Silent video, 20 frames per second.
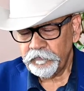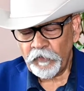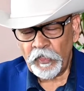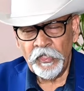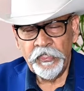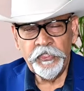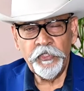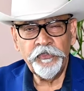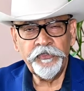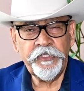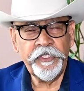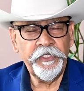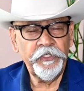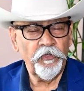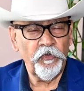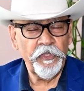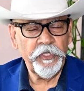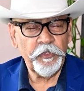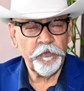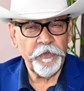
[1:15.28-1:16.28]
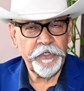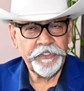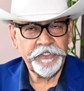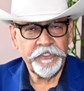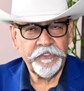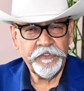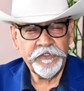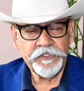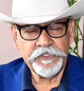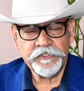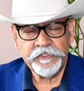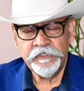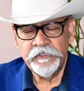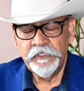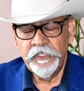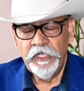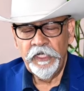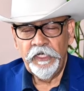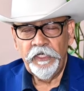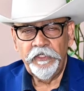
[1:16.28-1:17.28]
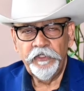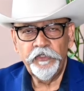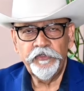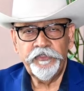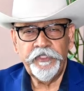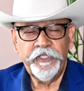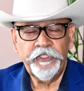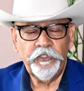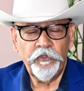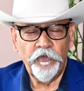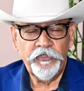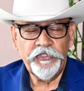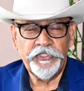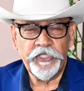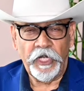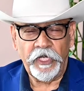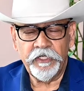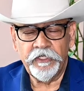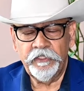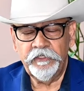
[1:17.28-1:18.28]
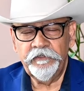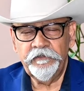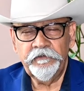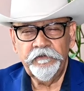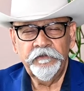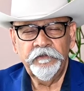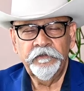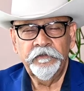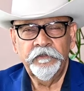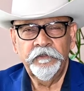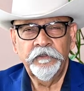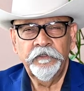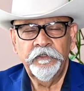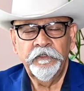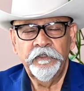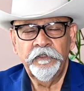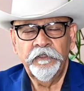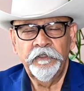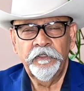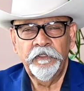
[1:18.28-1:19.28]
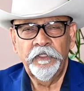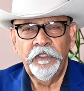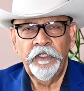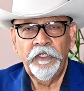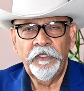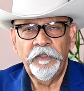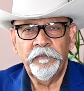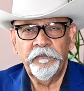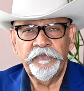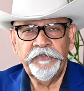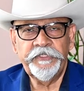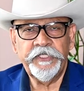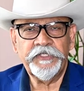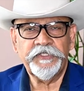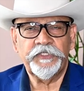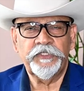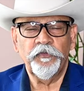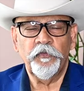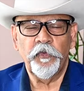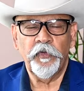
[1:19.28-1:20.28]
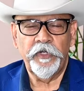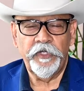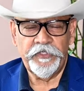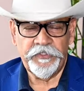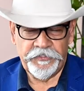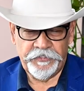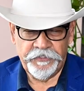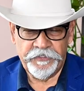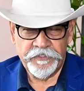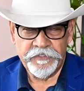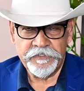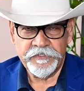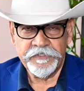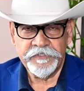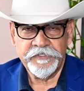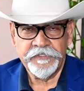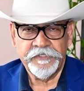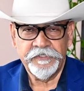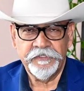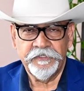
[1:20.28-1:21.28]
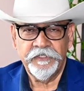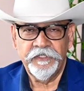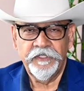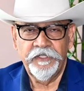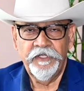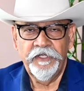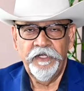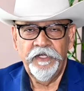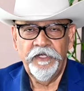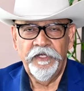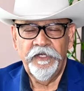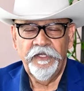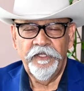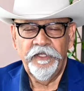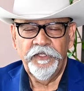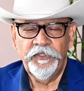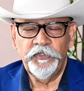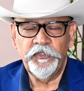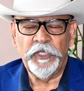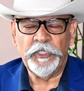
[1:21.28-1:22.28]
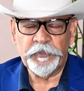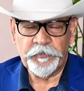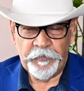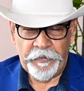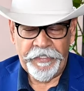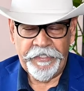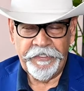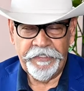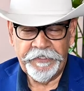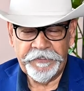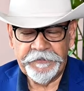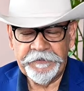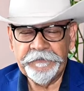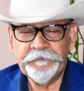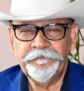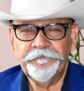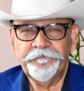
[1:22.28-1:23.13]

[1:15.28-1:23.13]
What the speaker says: using no equations, using no jargon, just the words to explain it.